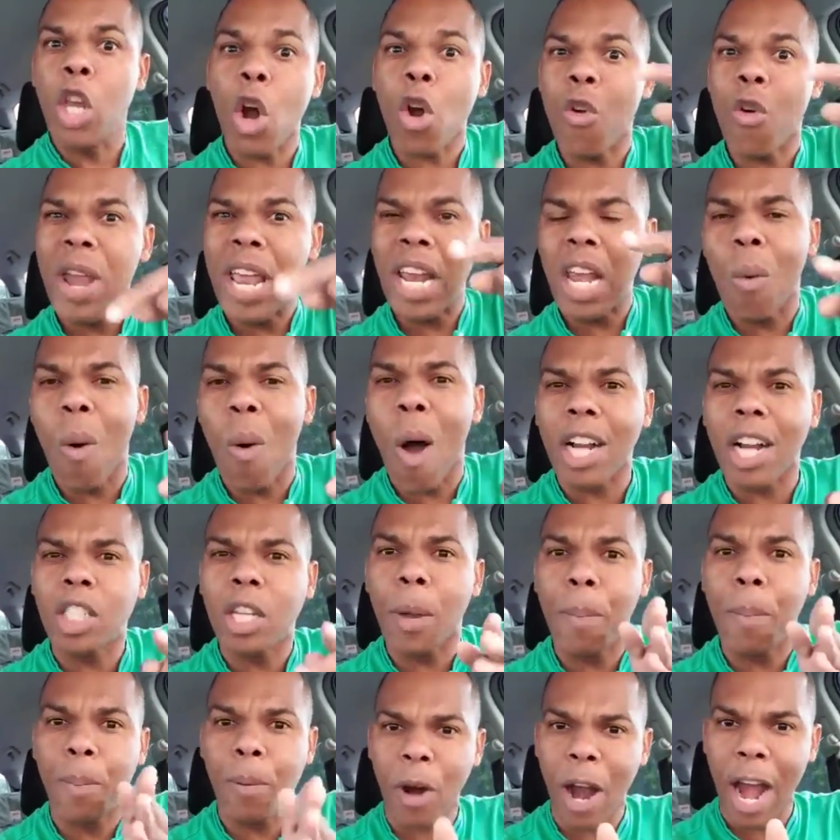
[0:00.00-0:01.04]
You really
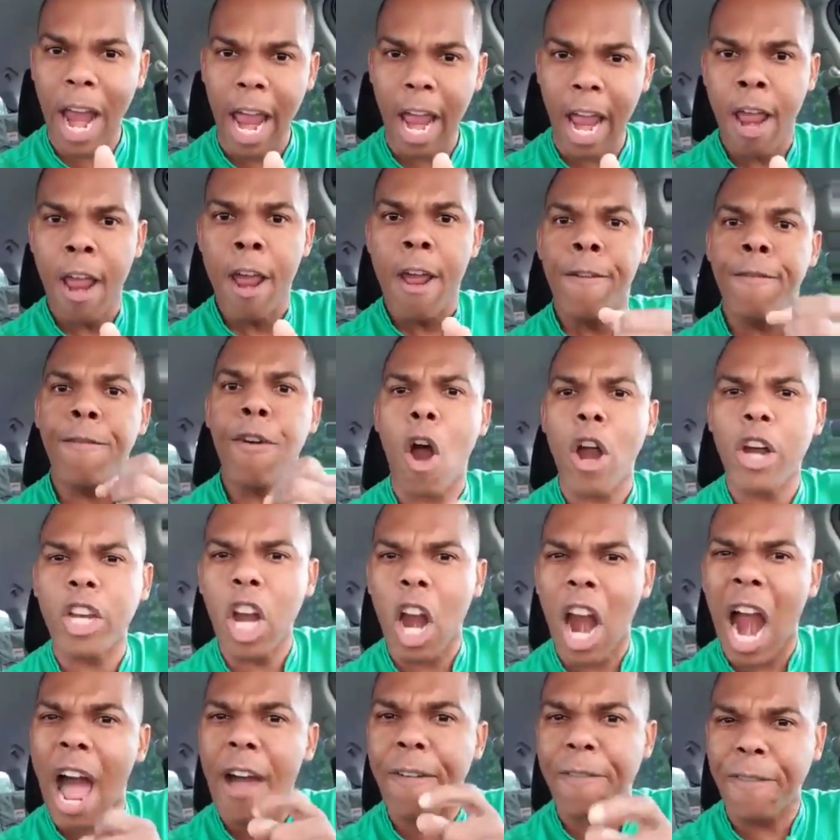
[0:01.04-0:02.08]
want to pray for
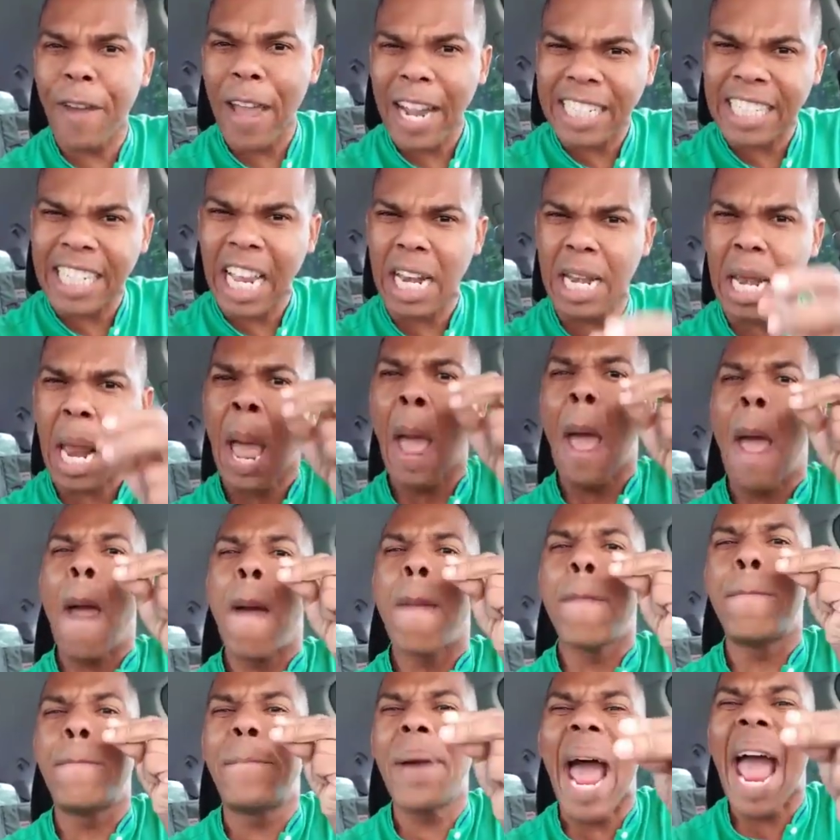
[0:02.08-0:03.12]
your affected
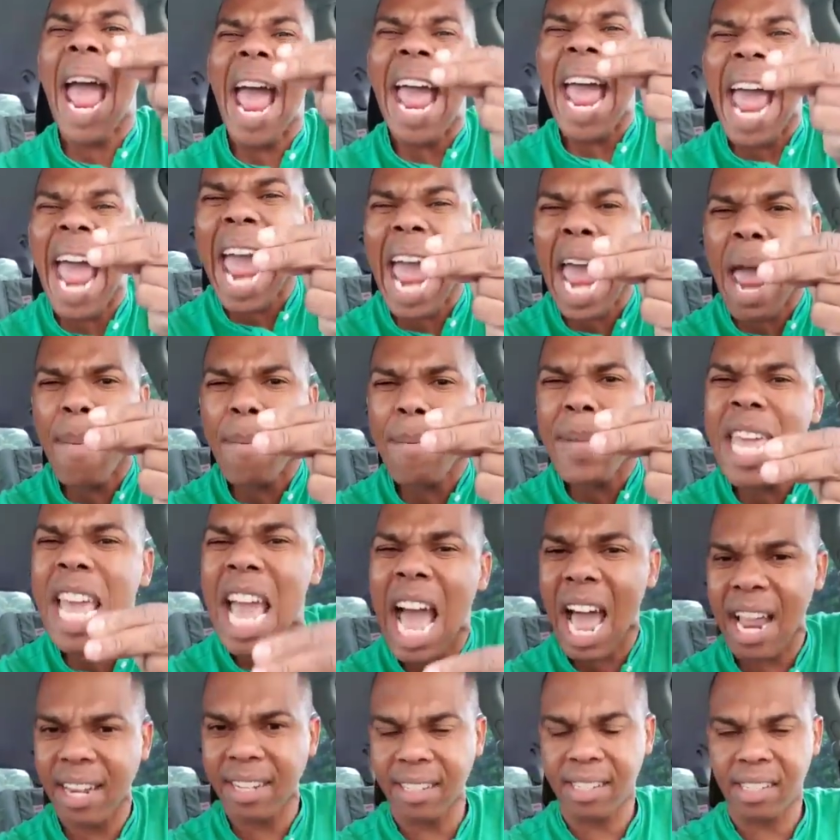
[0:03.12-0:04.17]

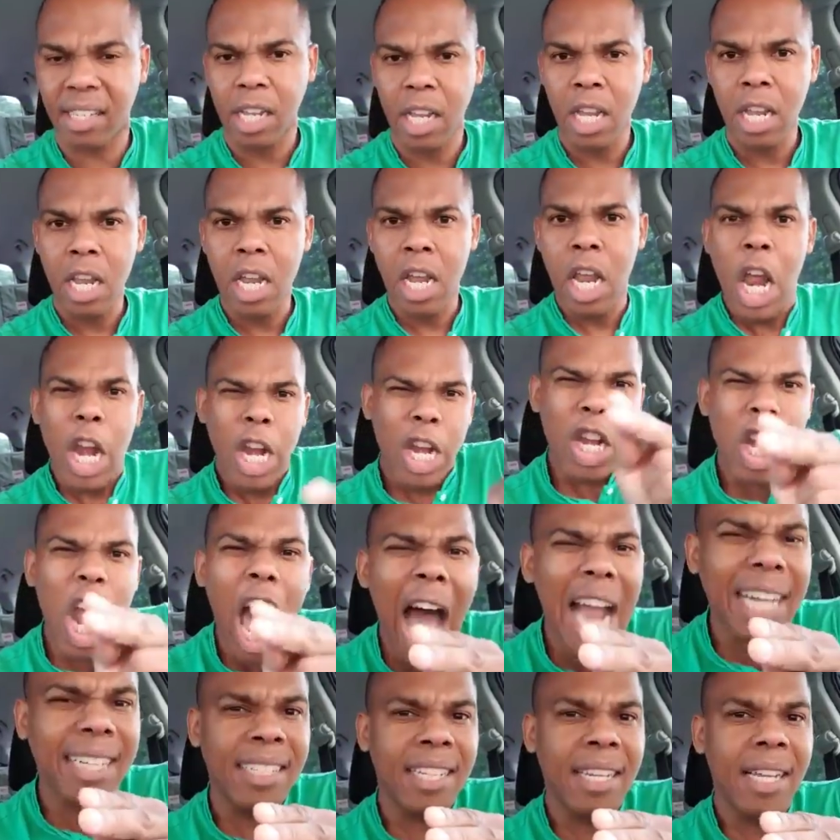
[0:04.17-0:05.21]
Bahamians,
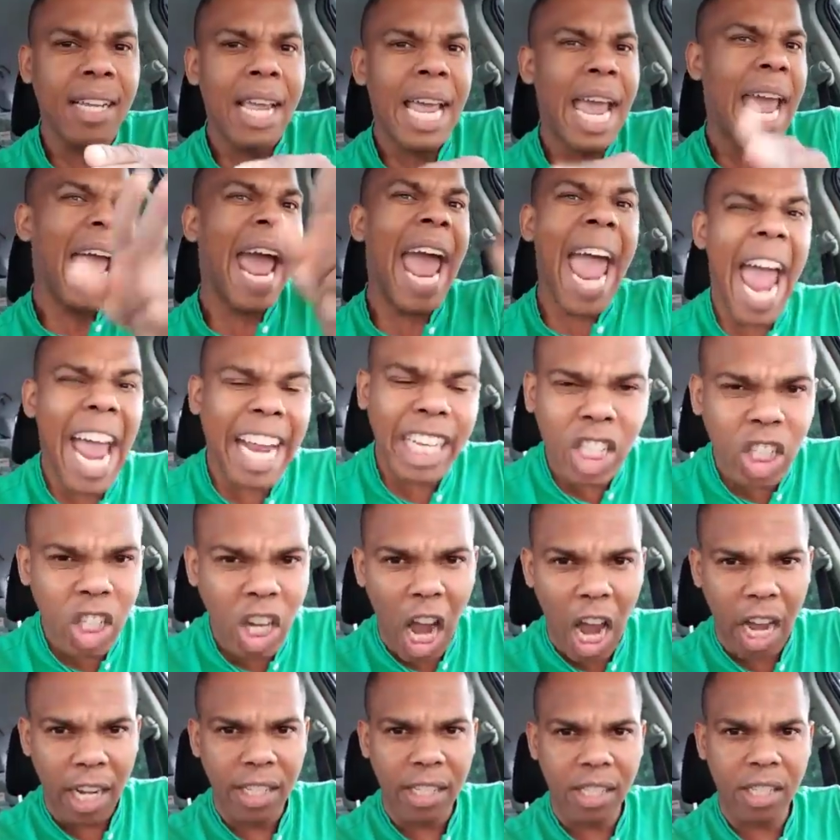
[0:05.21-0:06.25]
not
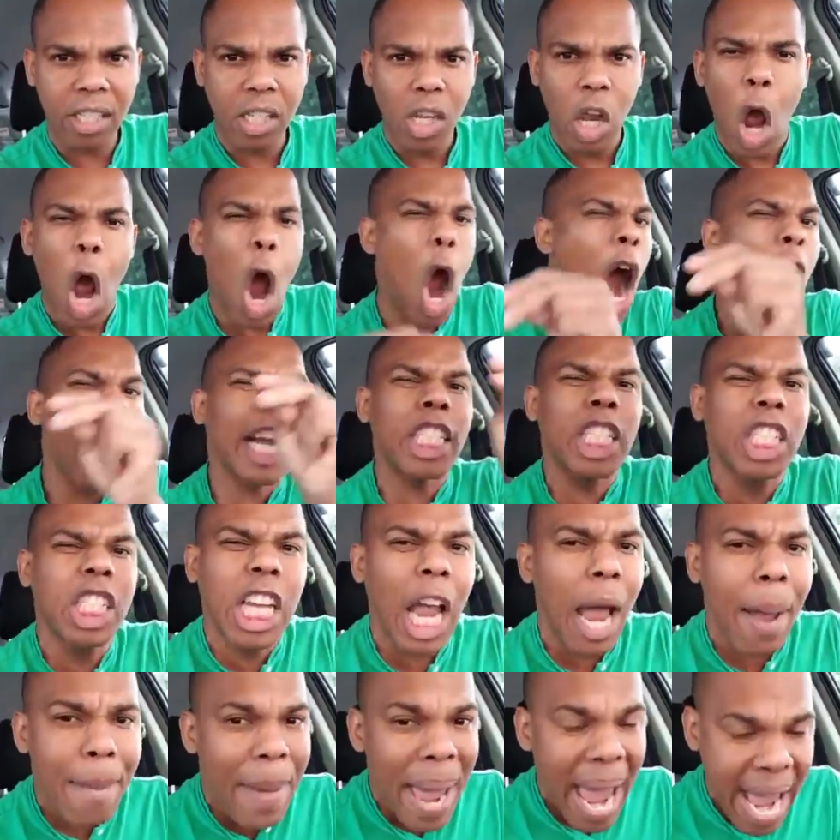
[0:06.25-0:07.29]
Haitians or
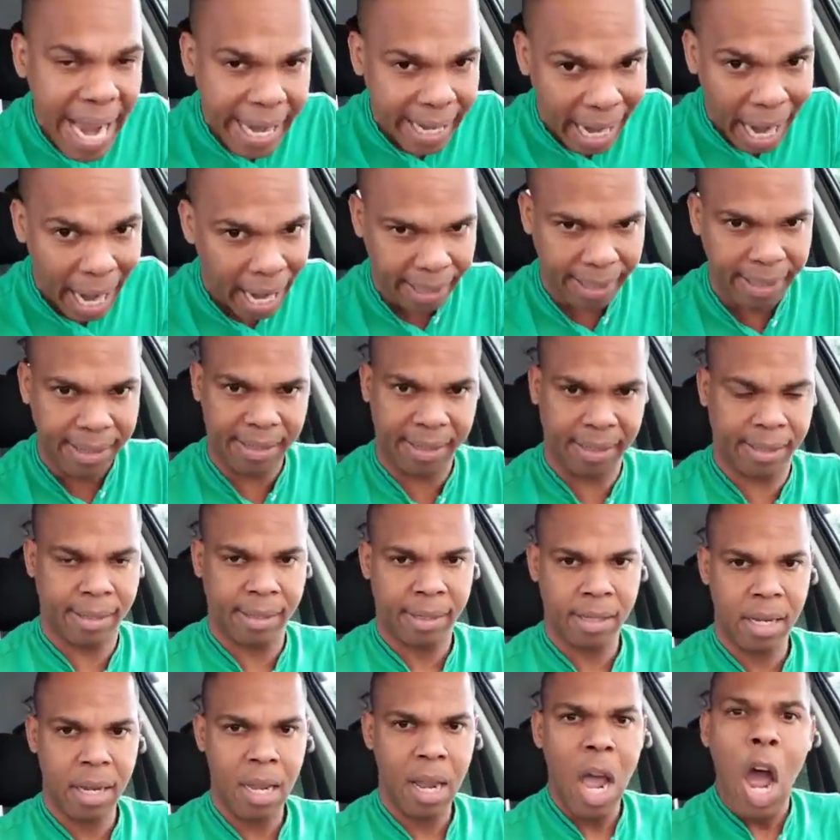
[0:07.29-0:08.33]

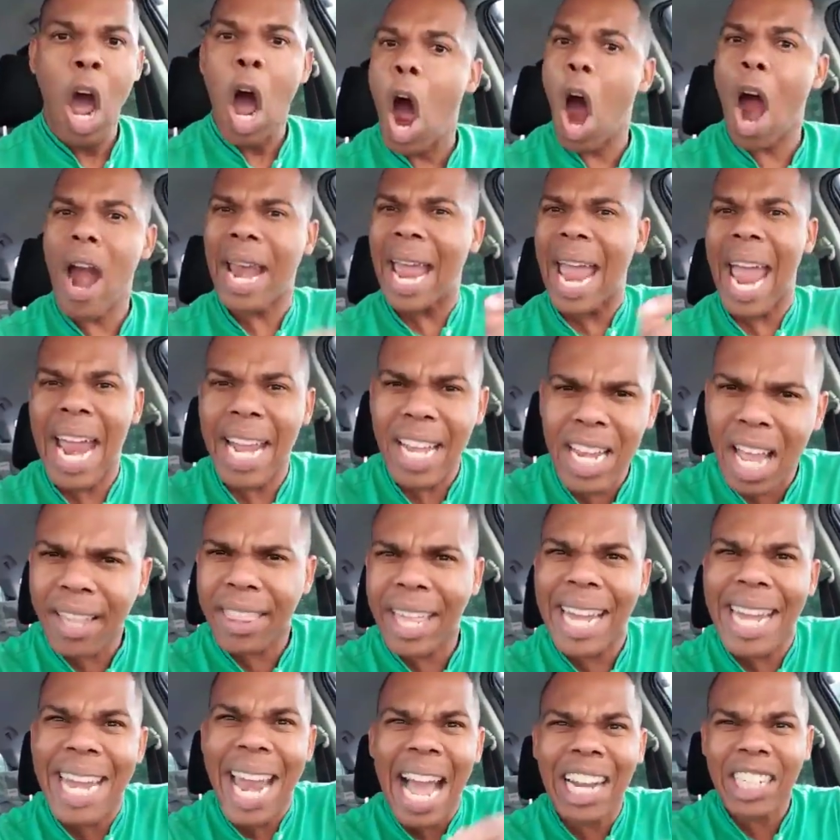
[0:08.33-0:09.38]
Jamaicans or any
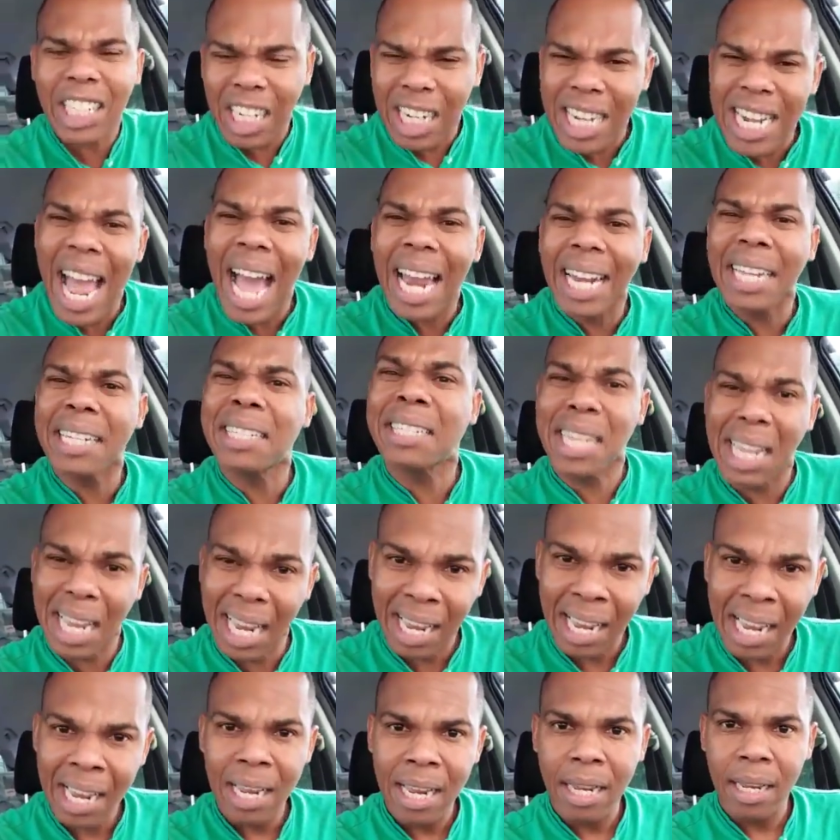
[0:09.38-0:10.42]
other
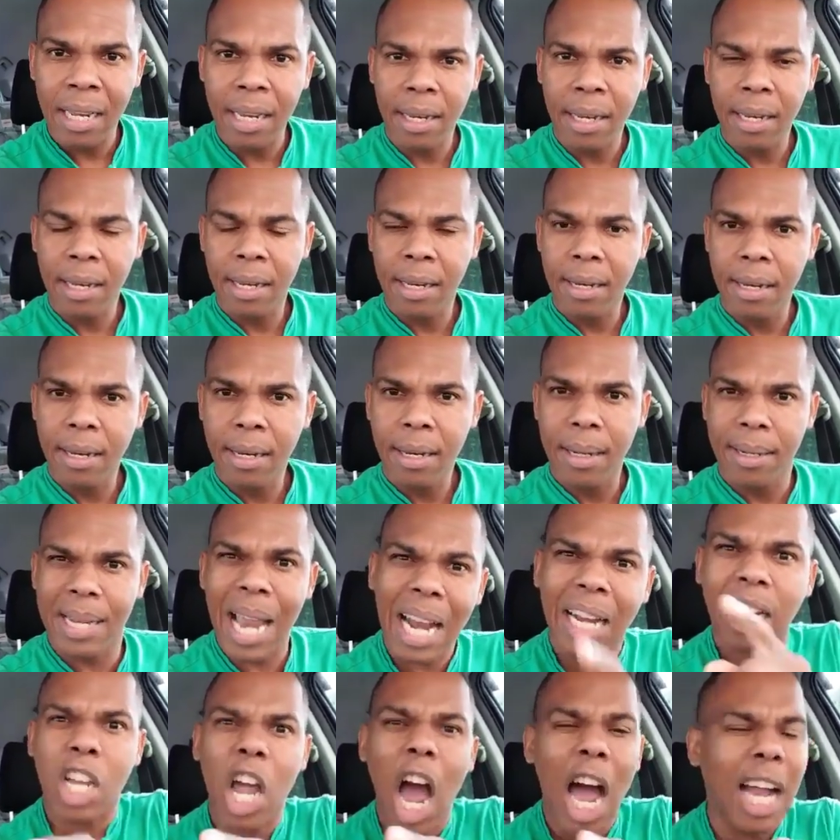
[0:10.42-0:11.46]
nationality
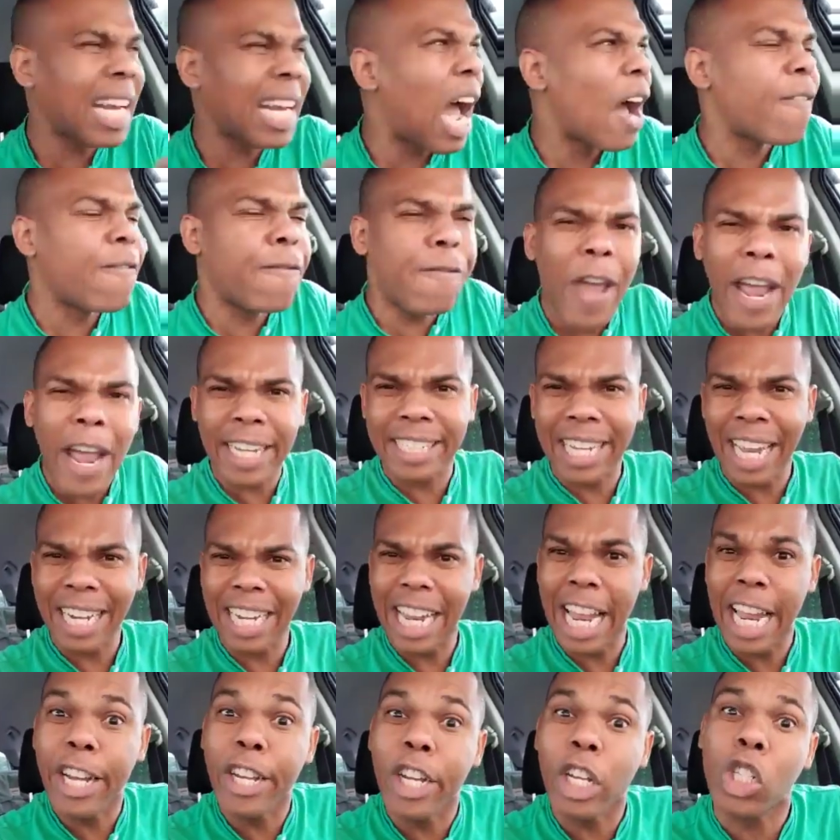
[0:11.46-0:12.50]
that got
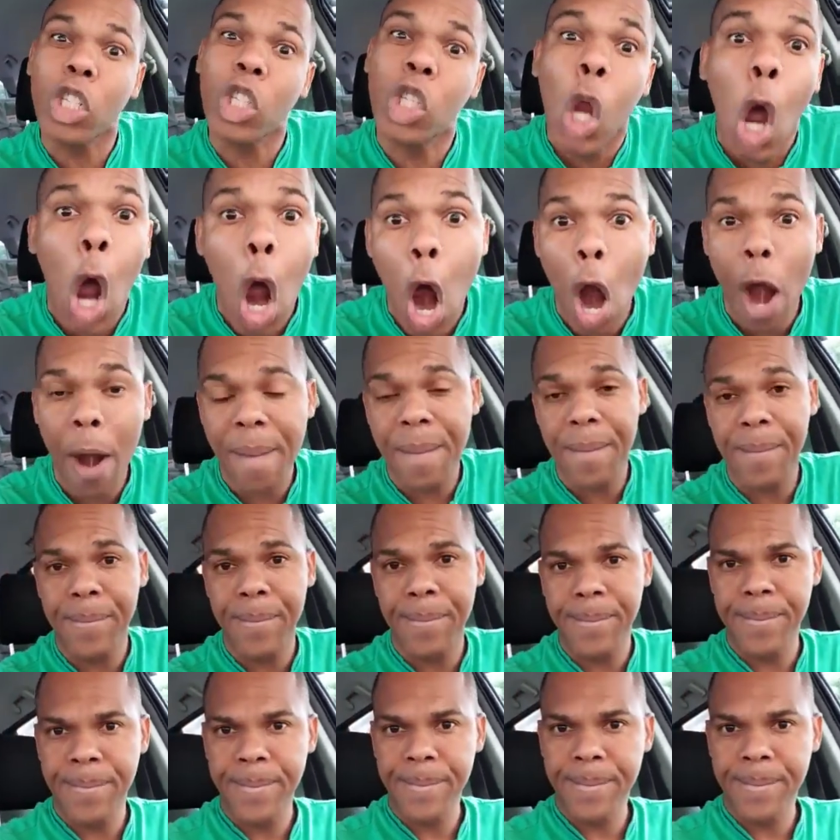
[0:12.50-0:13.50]
affected in the storm.